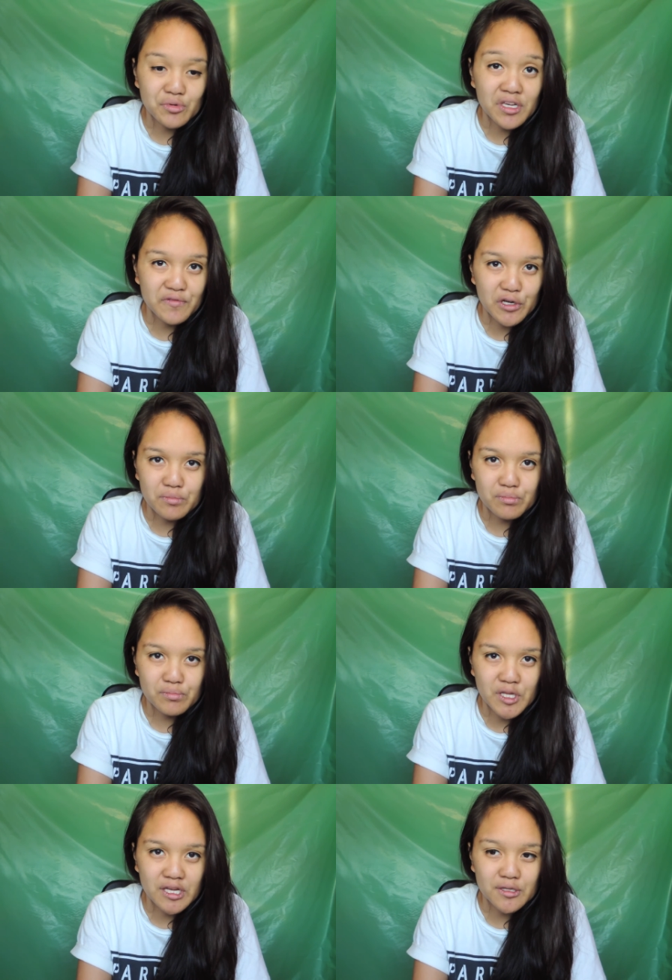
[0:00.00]
don't give up.
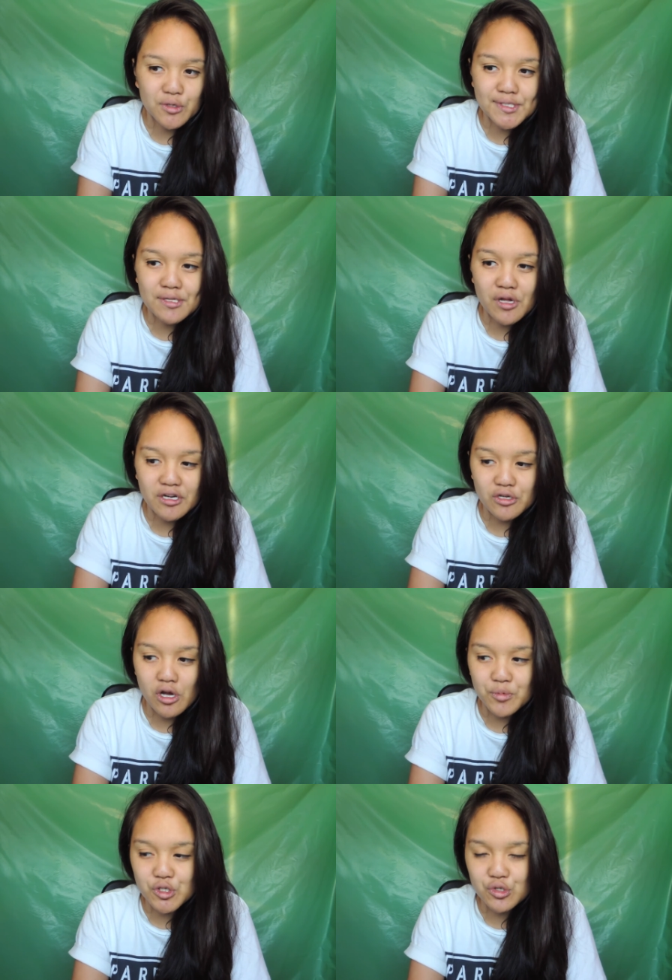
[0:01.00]
Like, there's a lot of
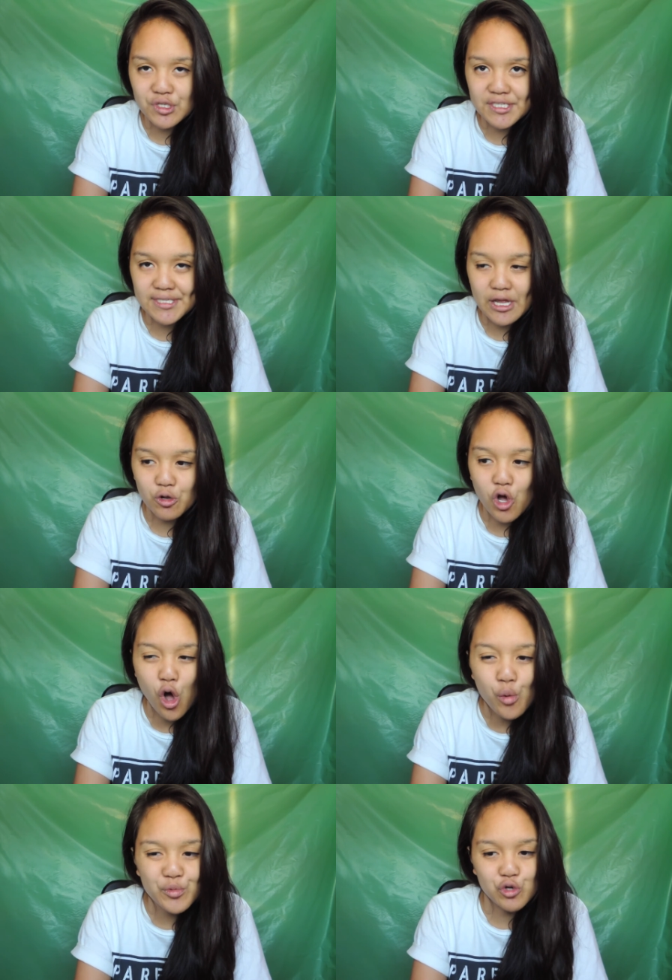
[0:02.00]
opportunities that'll
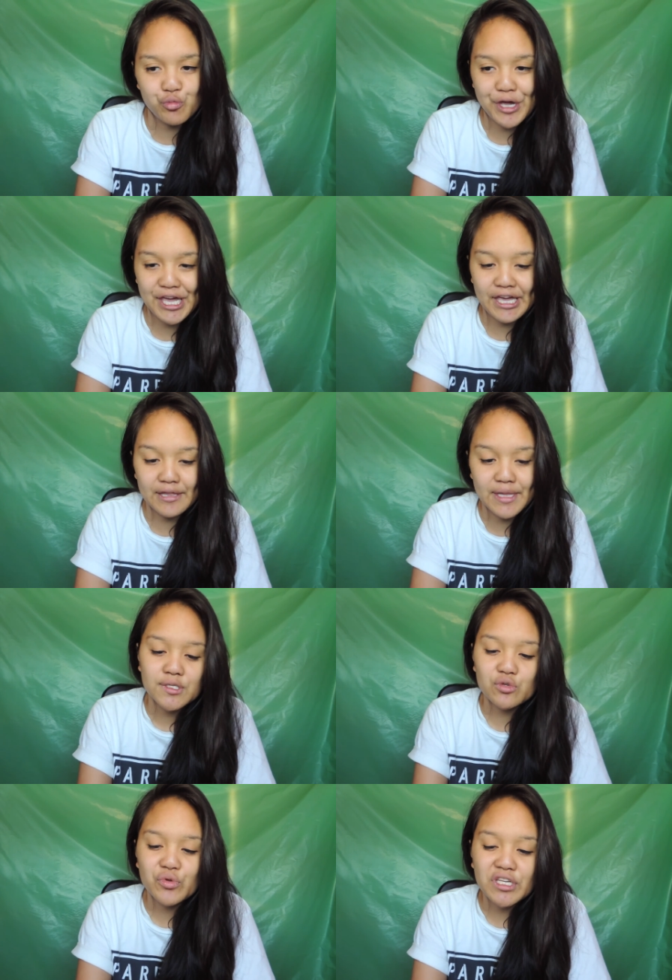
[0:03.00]
come your way, and
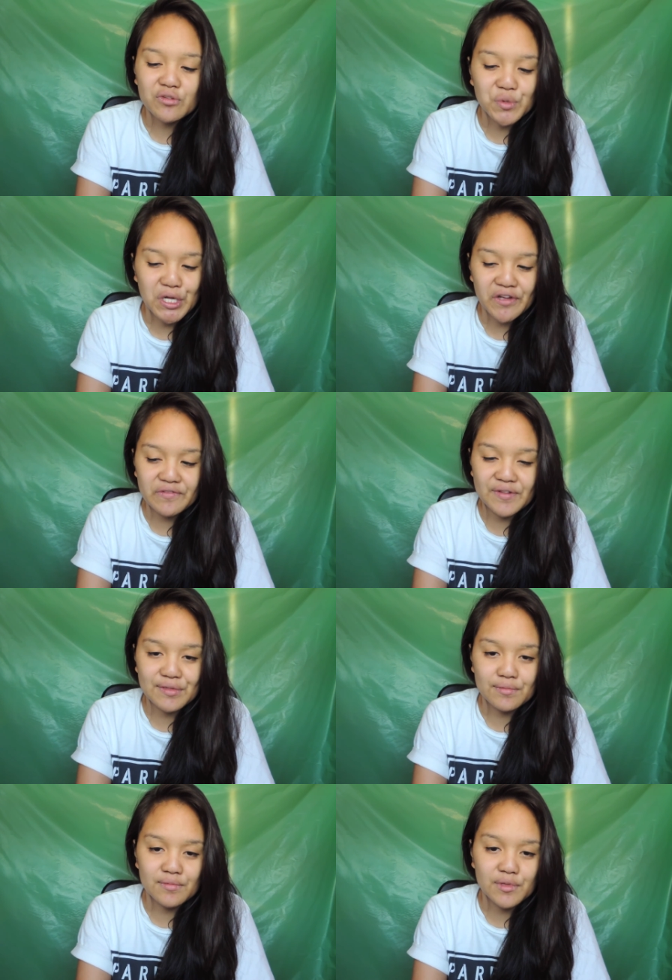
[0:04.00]
do what you love
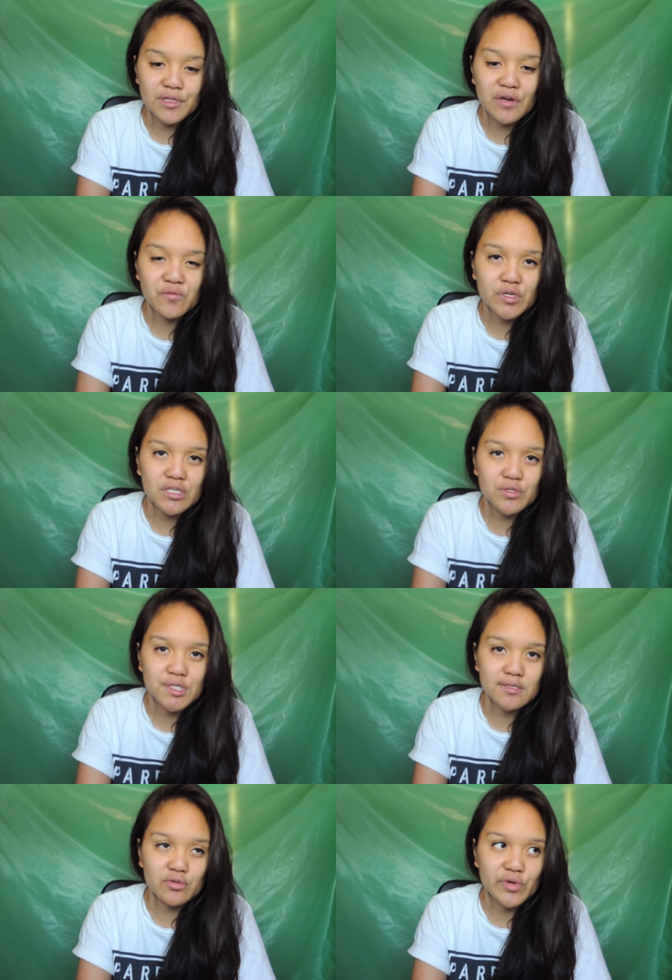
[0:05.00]
and love what you
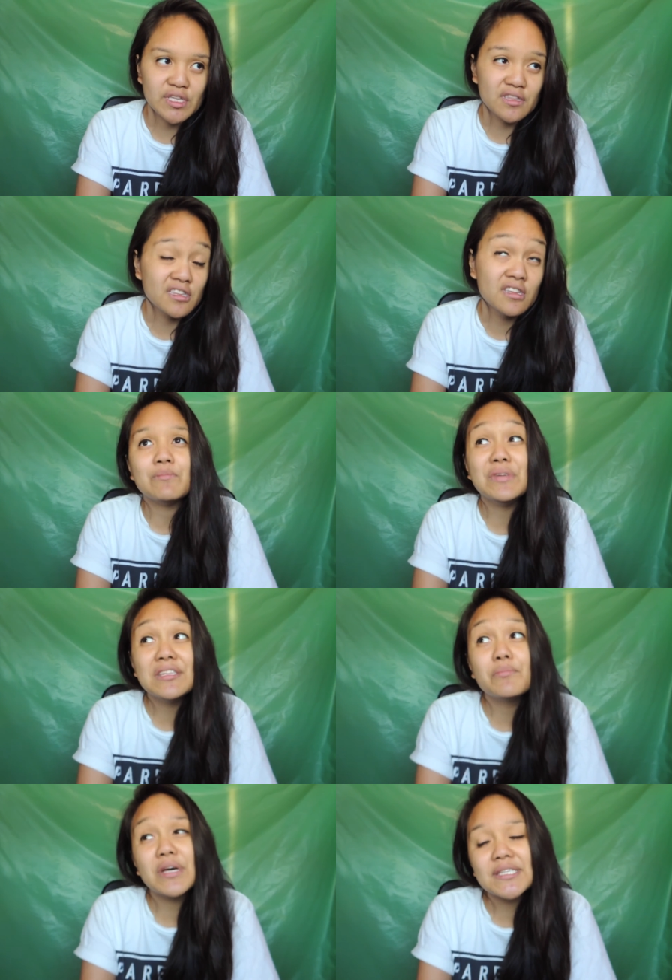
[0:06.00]
do, and
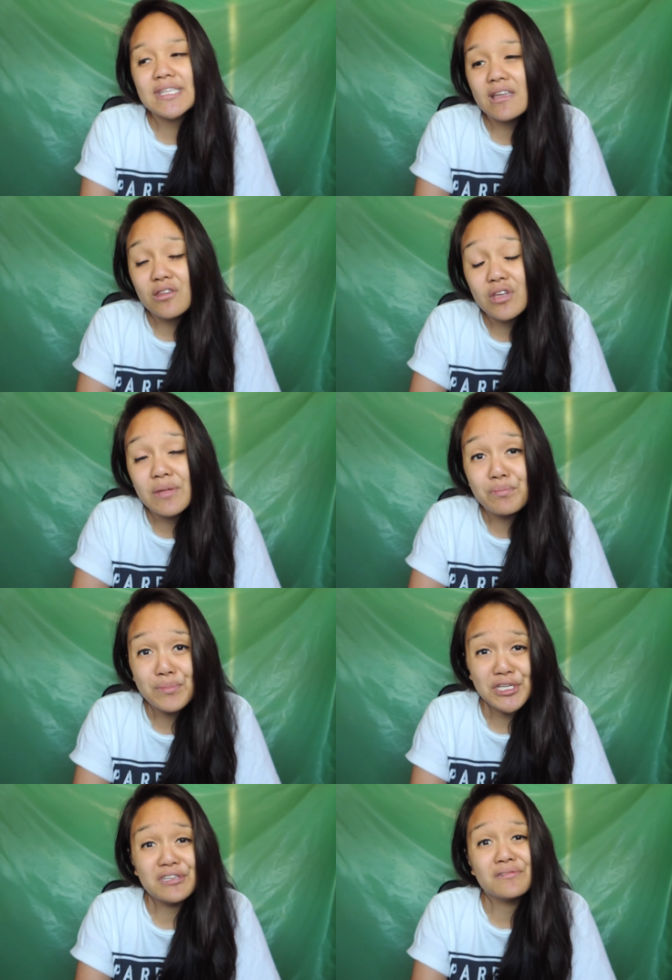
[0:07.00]
be the best that you can
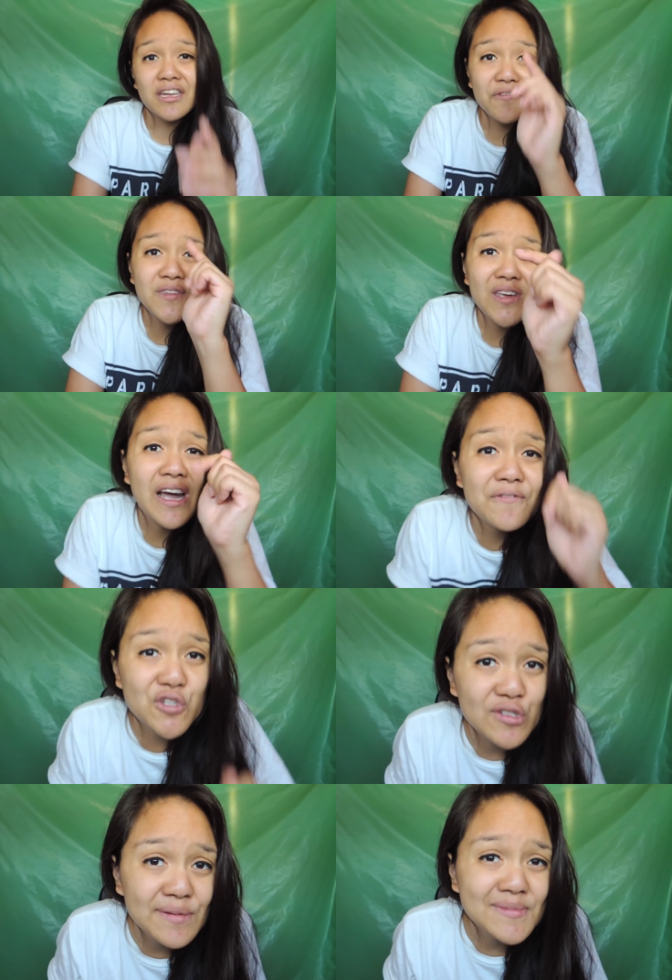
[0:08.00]
be. And if you have
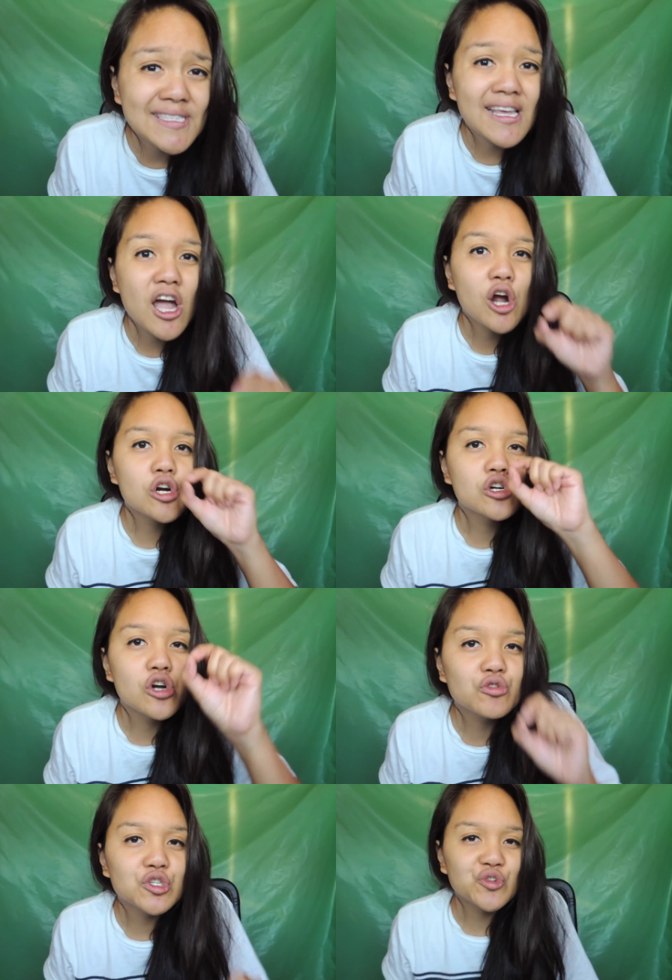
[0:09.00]
dreams,
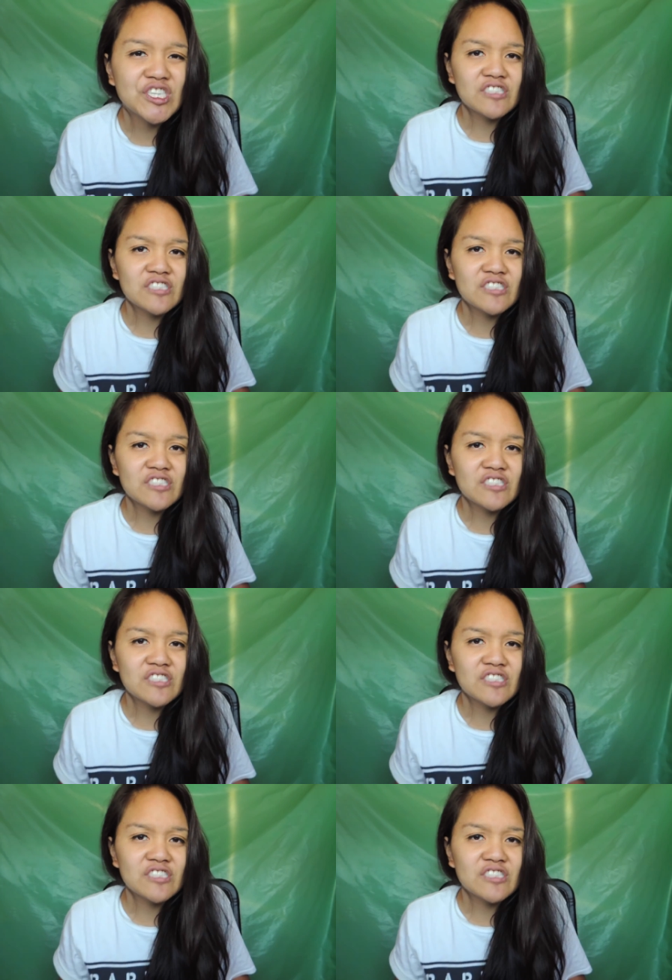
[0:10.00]
go do